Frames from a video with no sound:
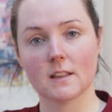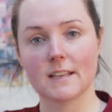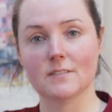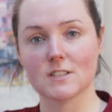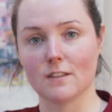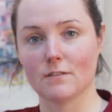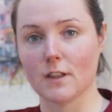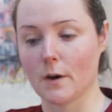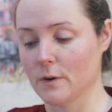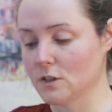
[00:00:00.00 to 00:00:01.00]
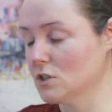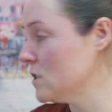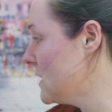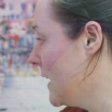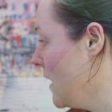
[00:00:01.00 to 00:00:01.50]
and flowers,
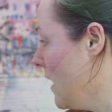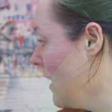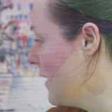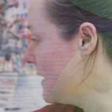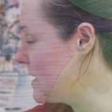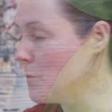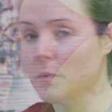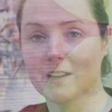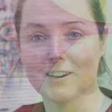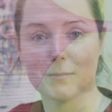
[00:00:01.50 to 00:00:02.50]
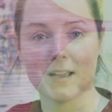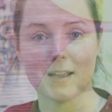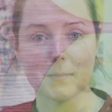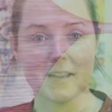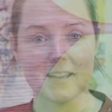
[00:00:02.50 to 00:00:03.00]
just like our example here behind